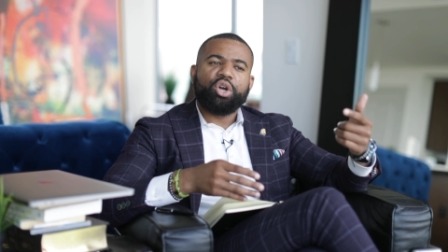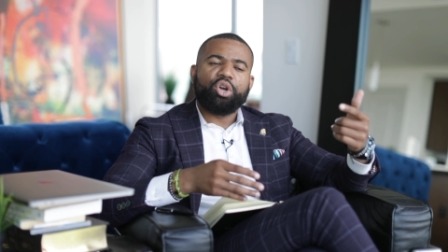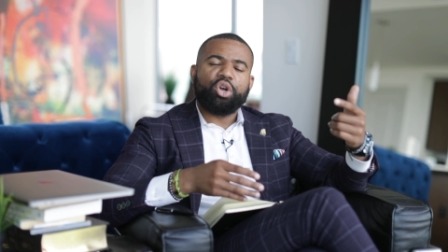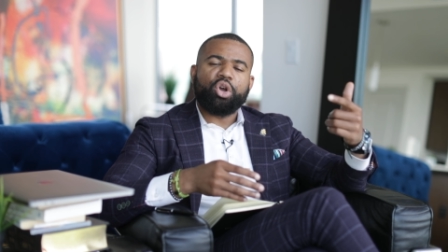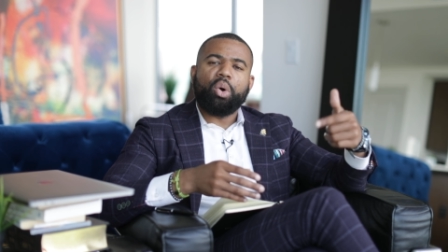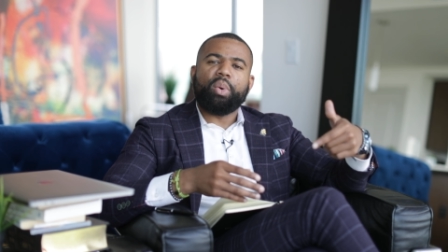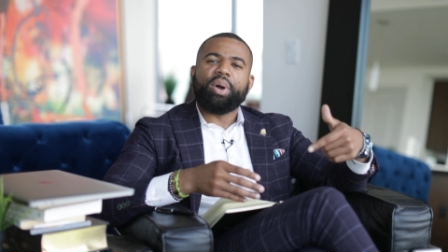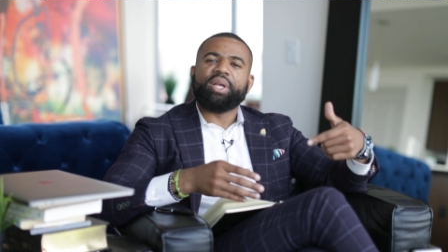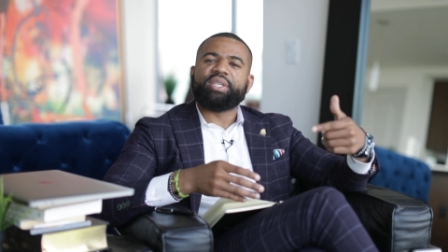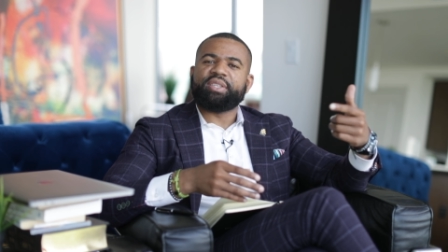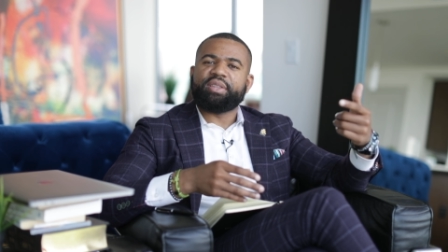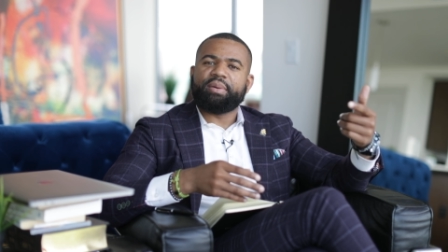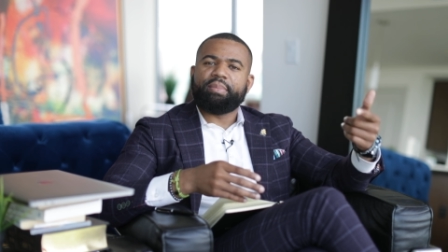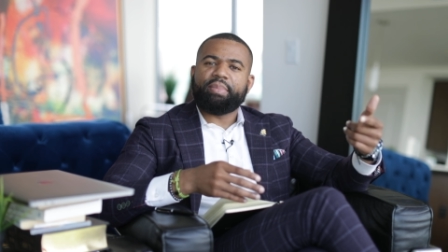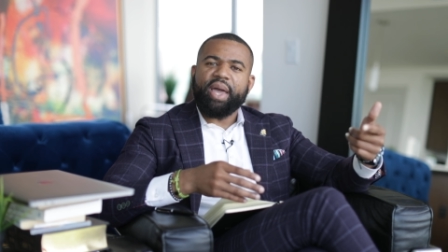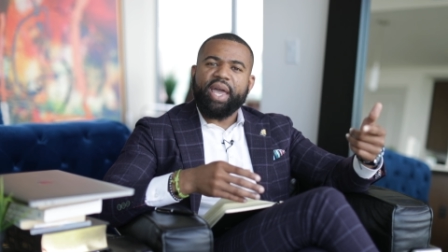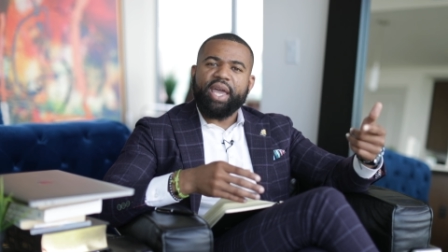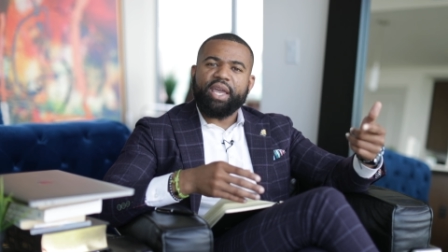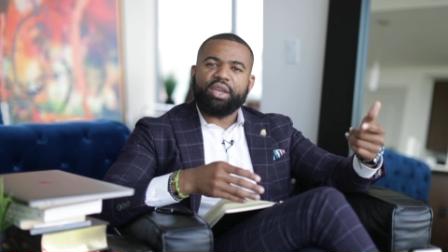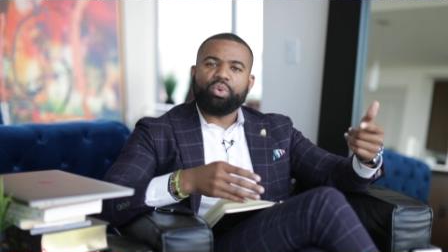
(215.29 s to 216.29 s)
going to the
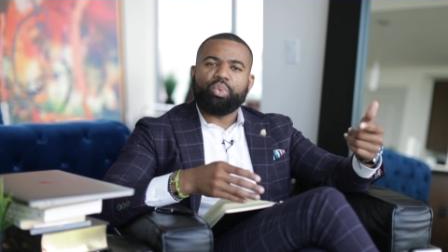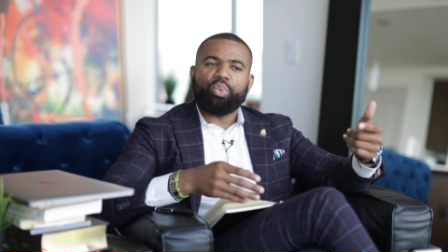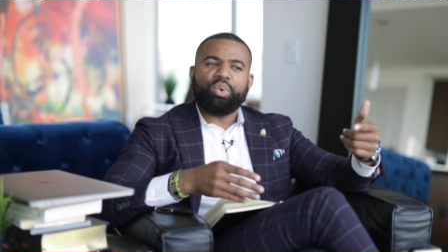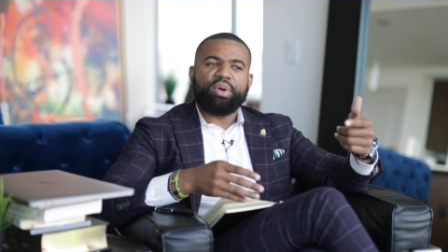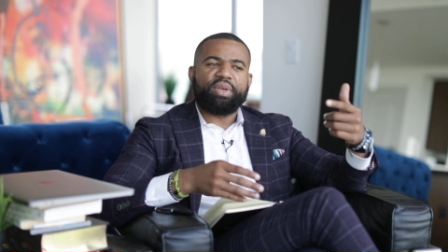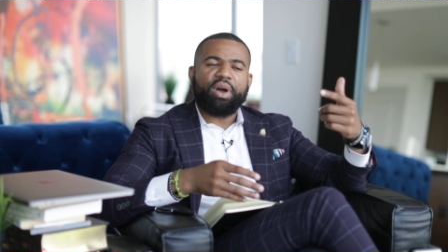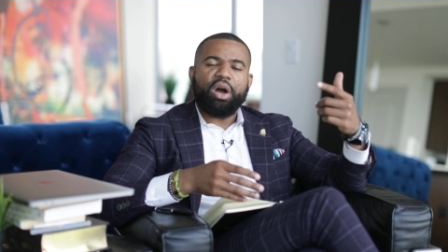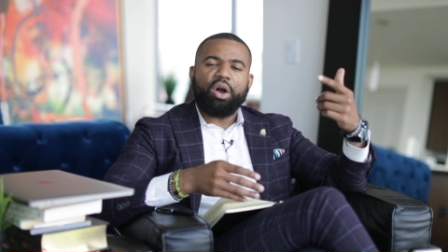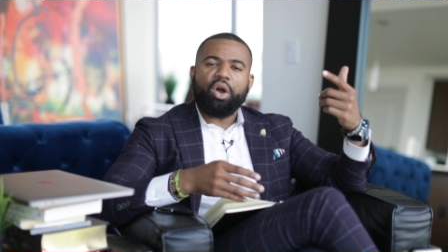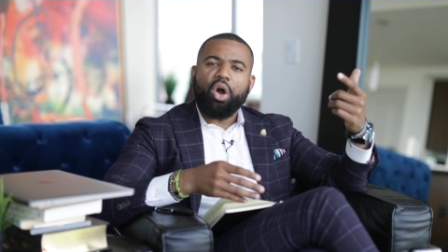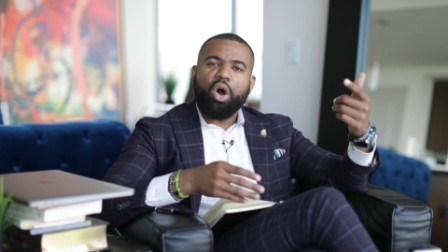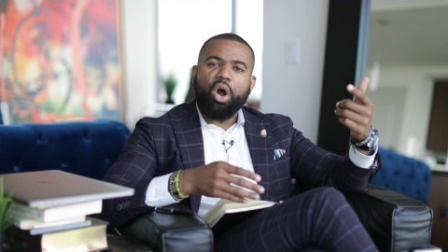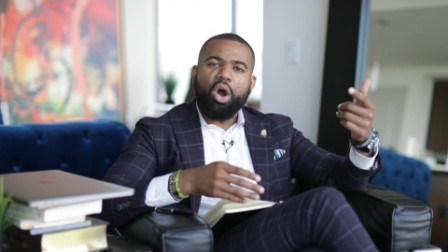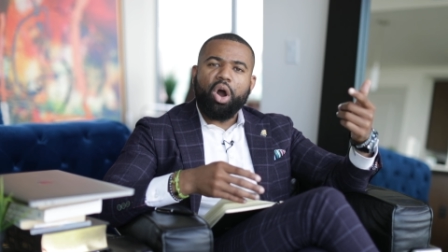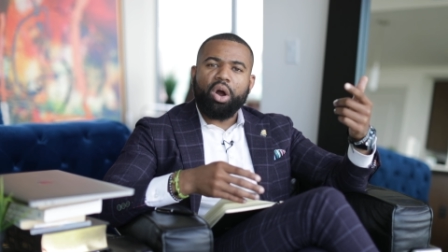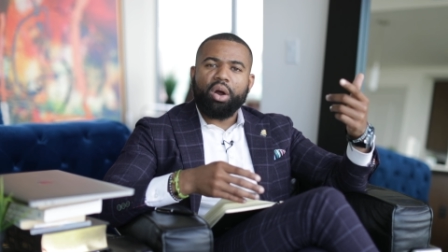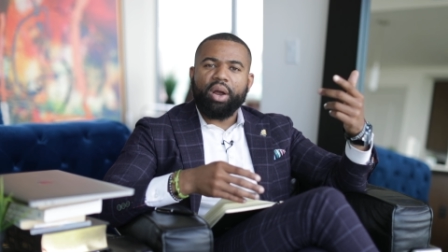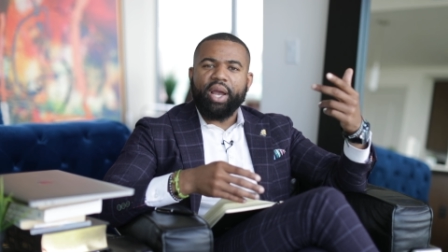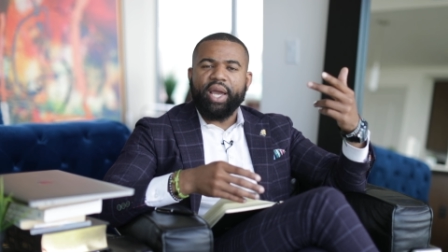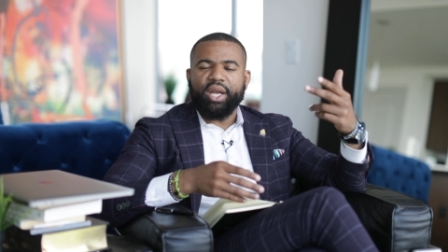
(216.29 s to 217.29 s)
bank with a
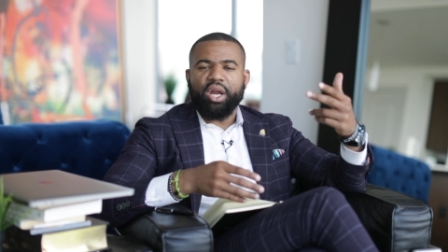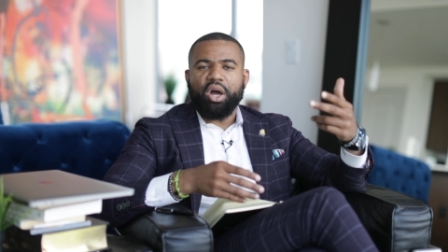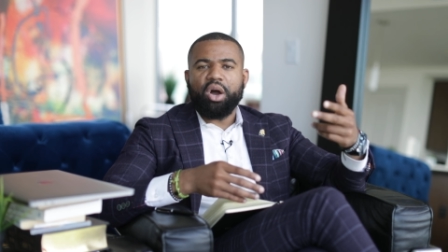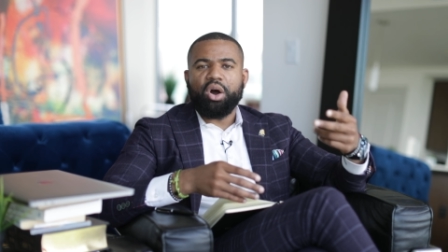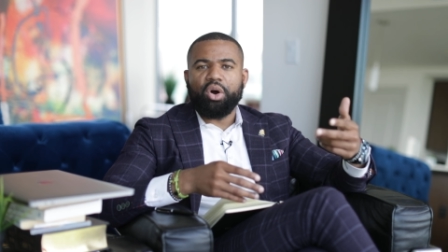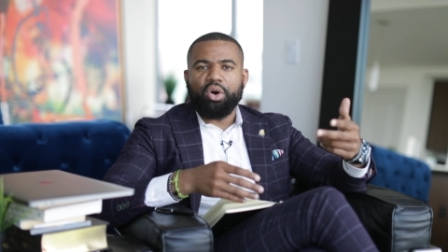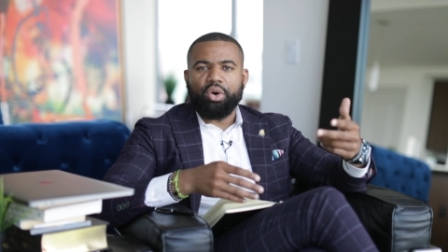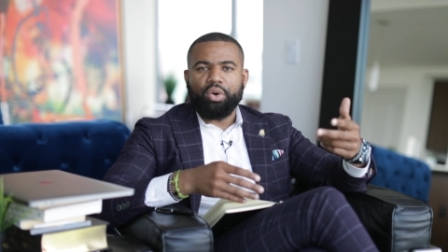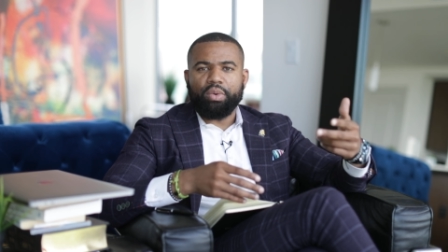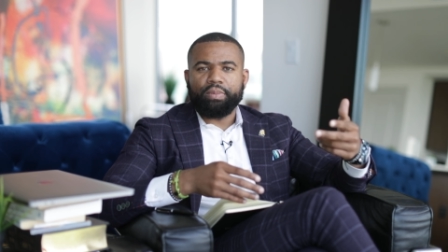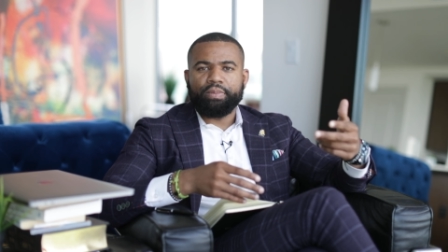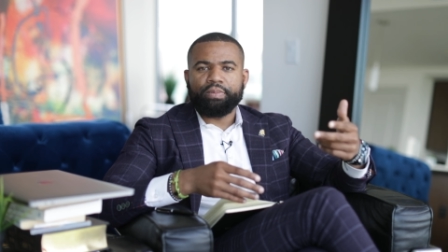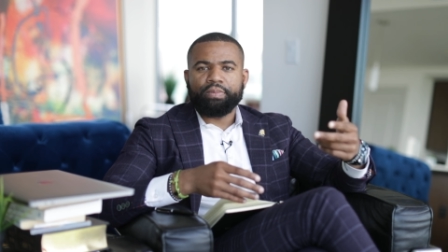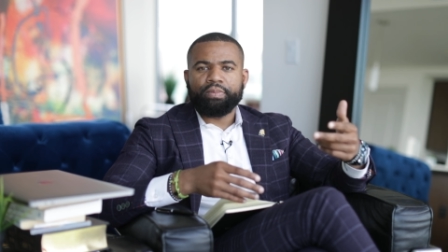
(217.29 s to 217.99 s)
car and a home.